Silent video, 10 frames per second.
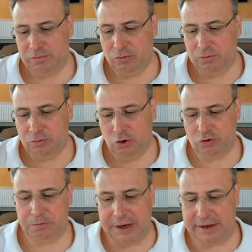
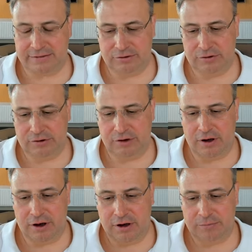moved back to
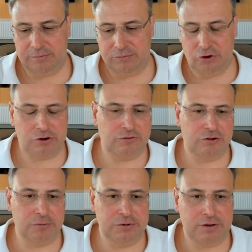working
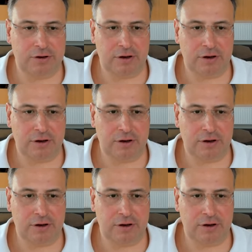from the